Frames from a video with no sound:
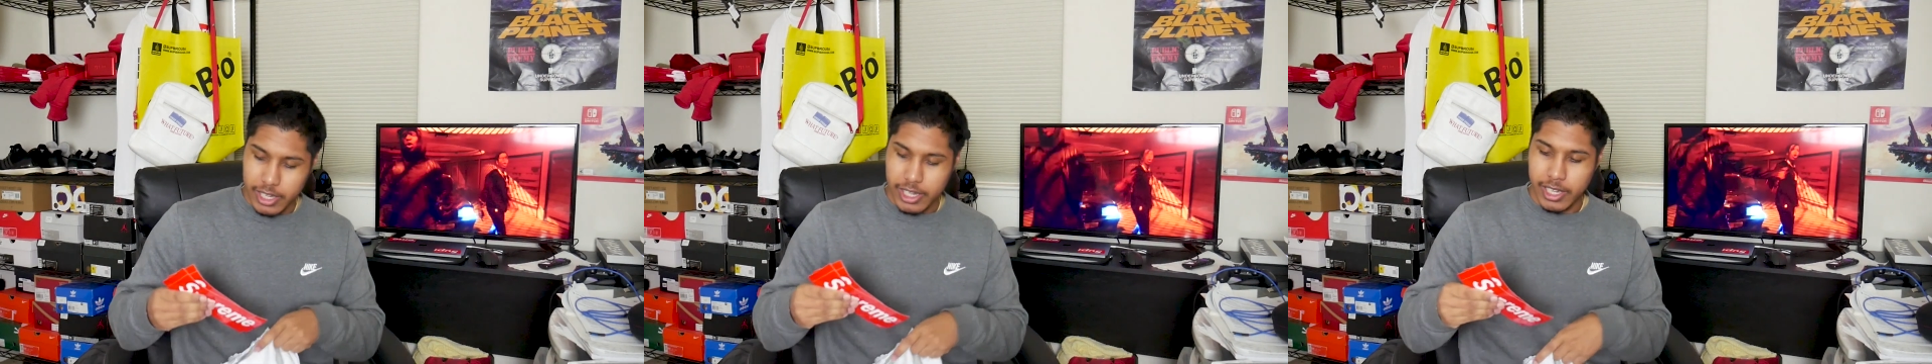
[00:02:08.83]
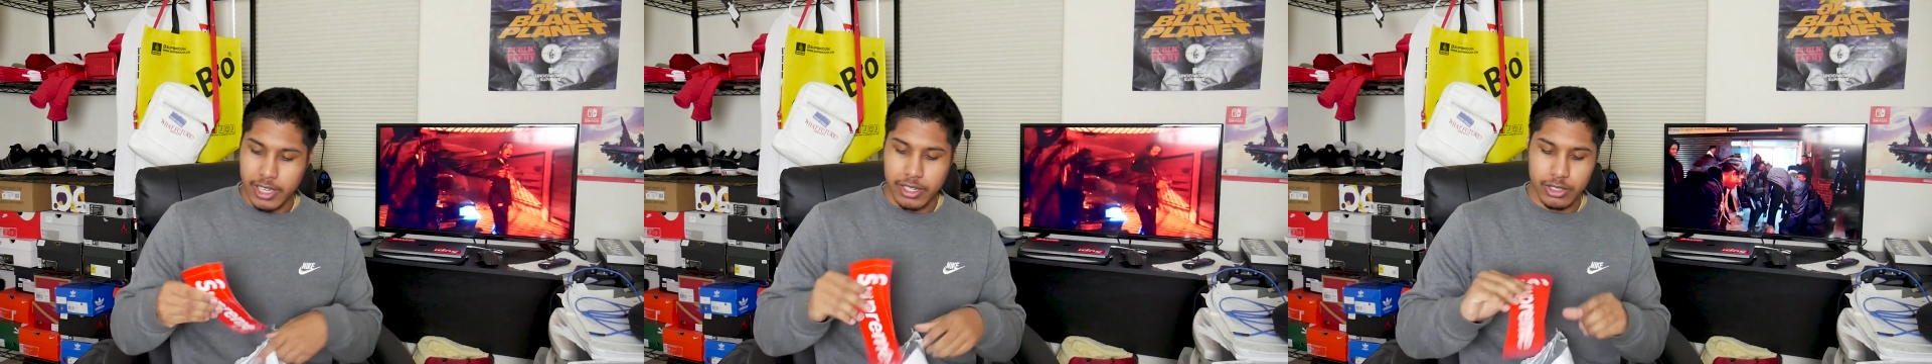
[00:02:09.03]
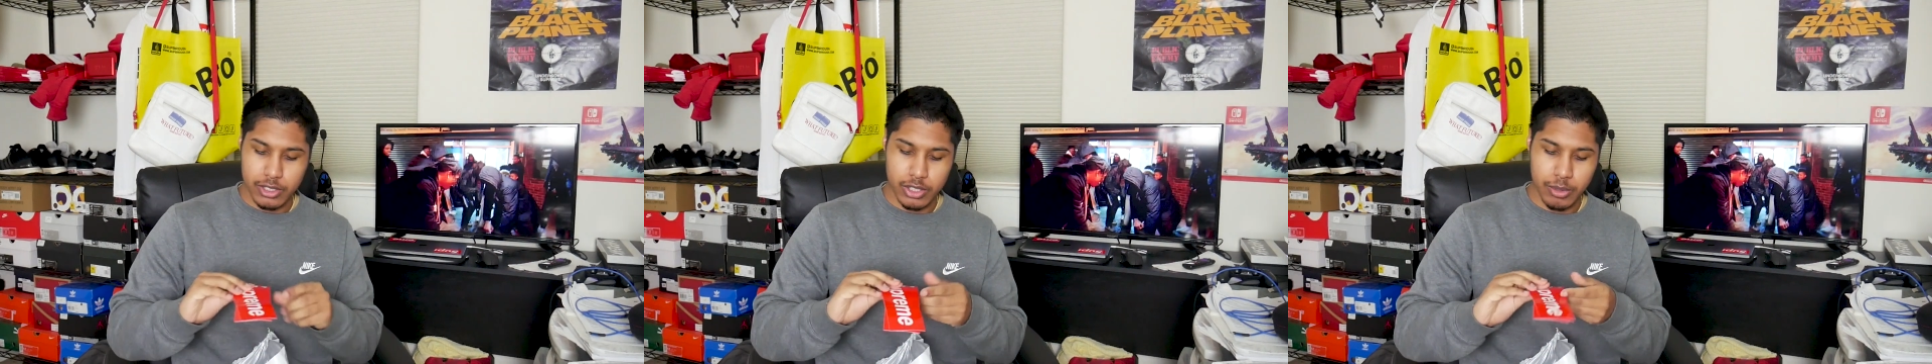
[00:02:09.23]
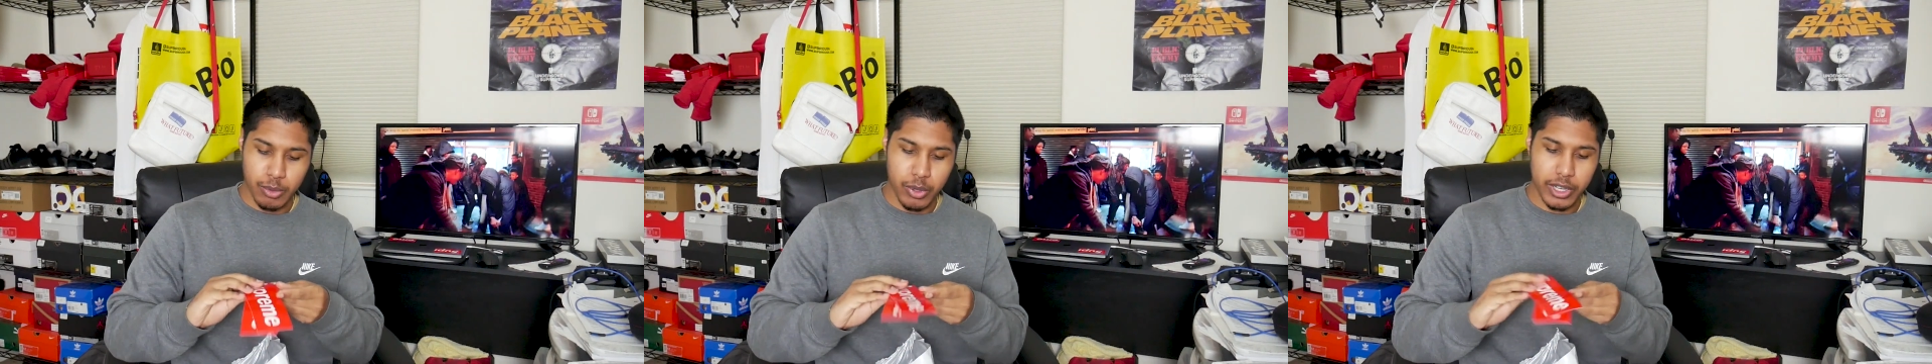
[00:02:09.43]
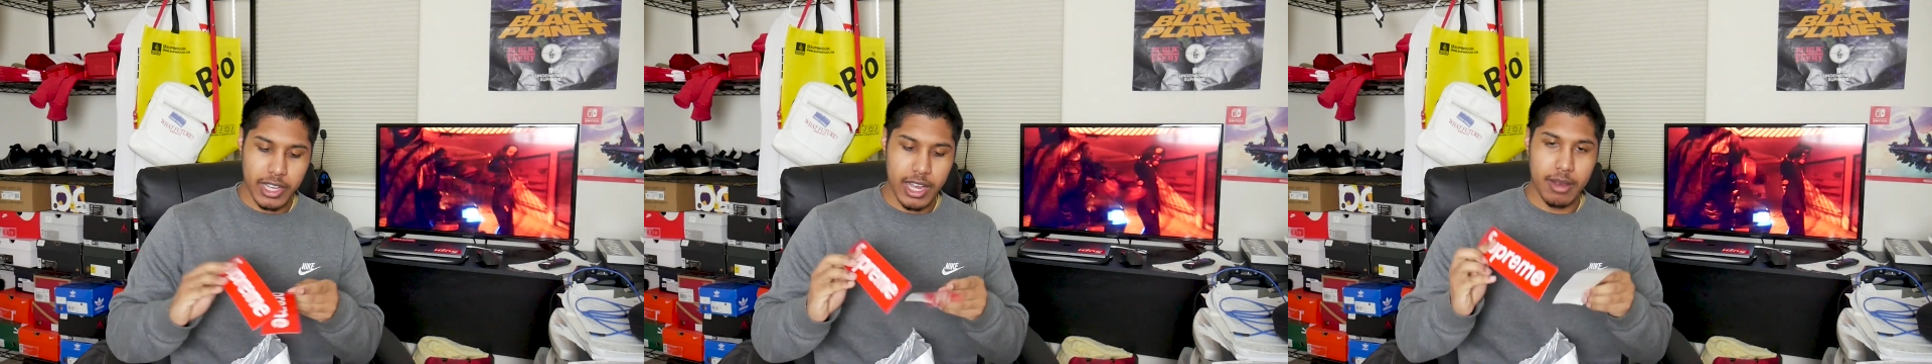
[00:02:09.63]
and your
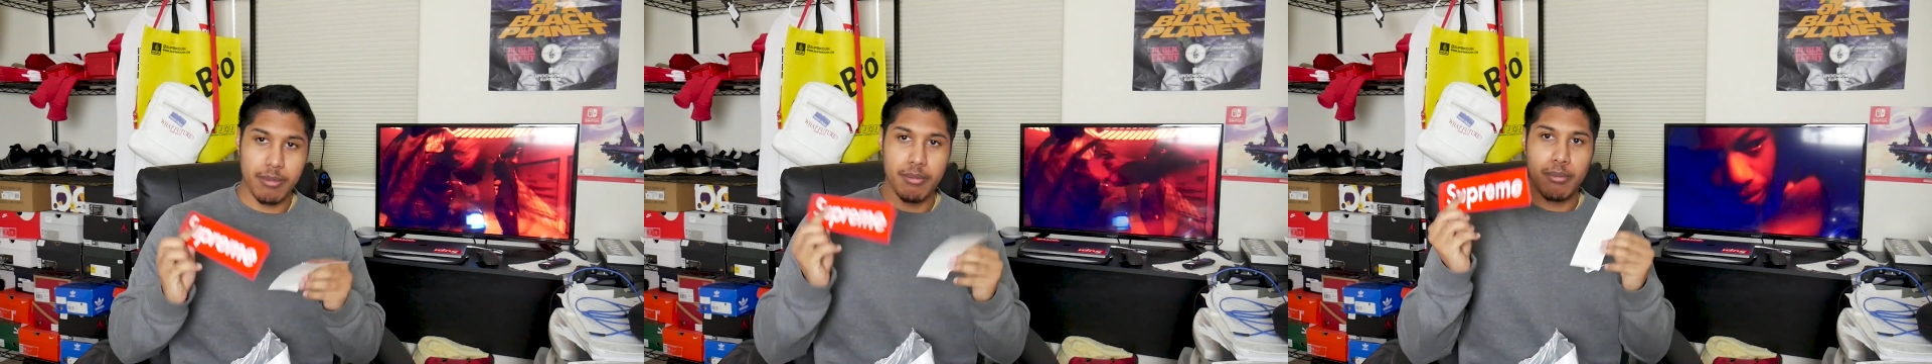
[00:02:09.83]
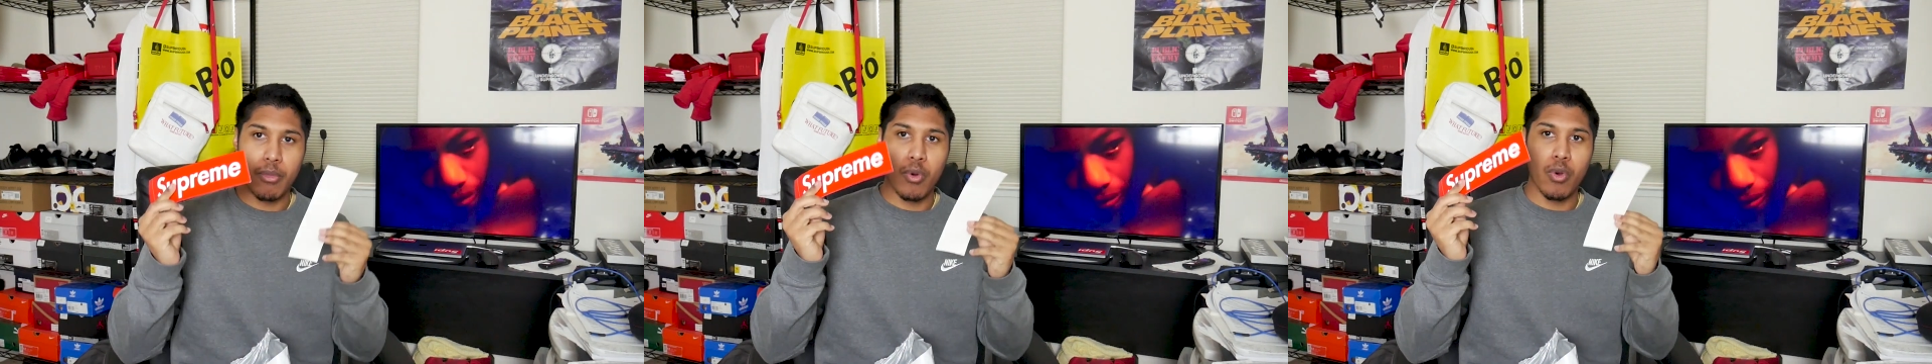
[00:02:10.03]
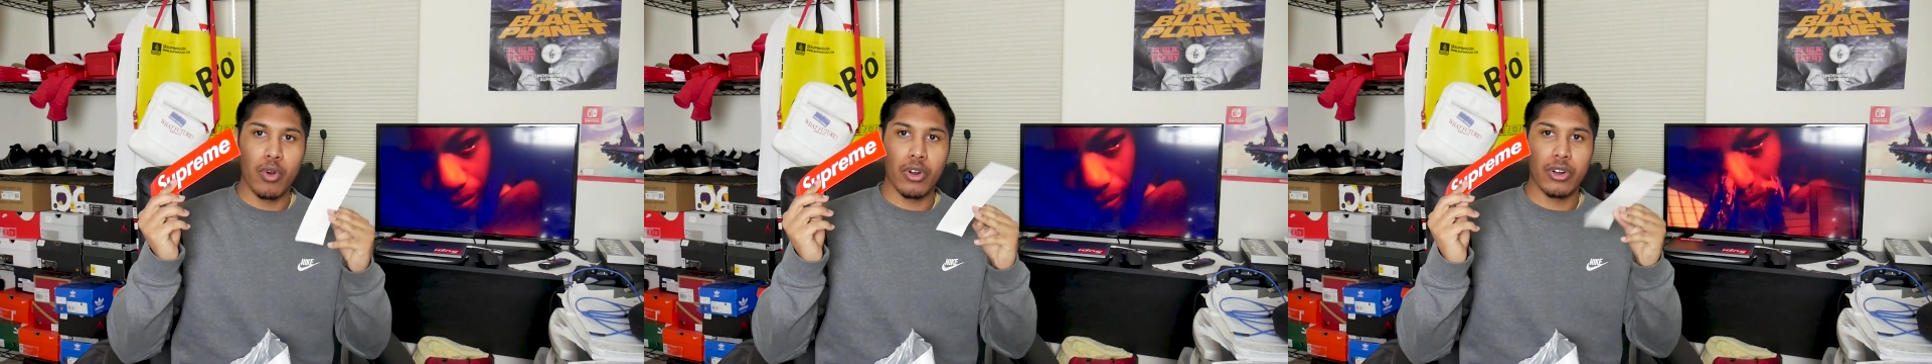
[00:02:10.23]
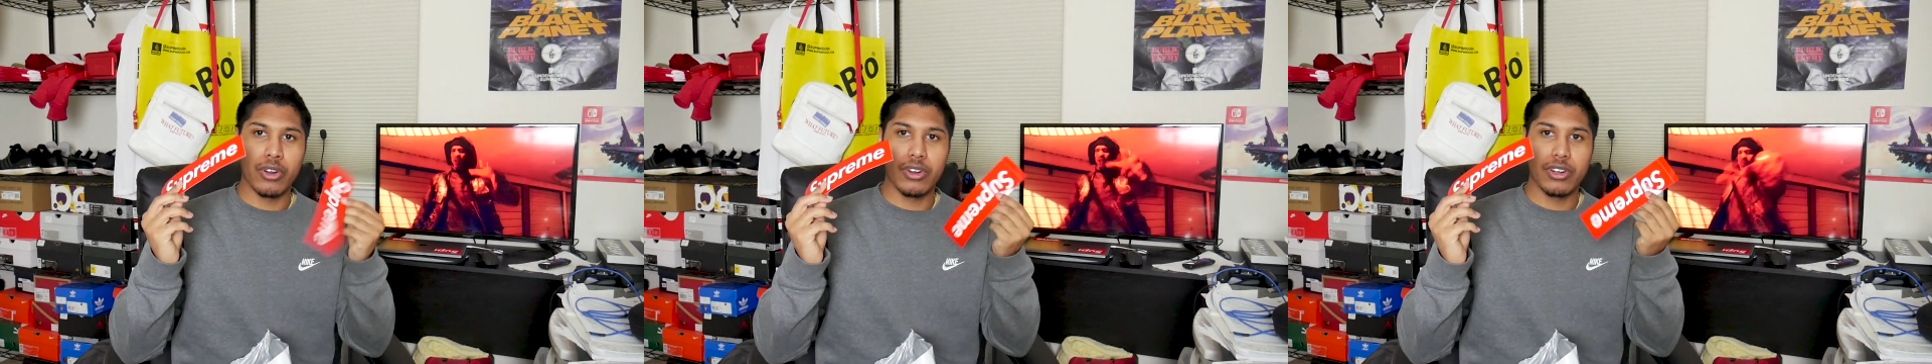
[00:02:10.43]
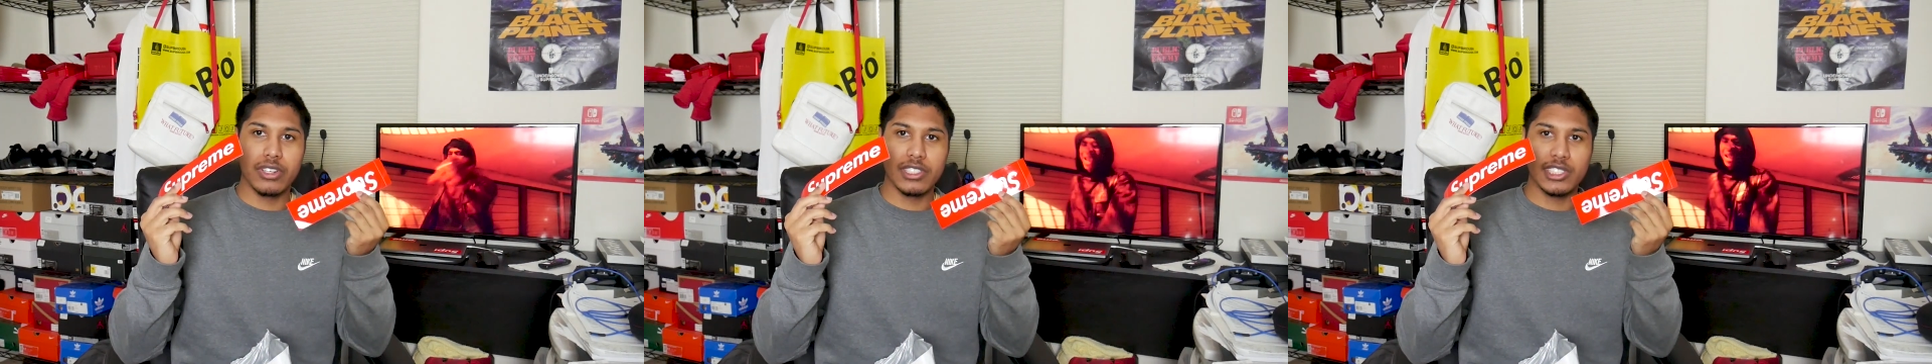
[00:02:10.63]
boy got more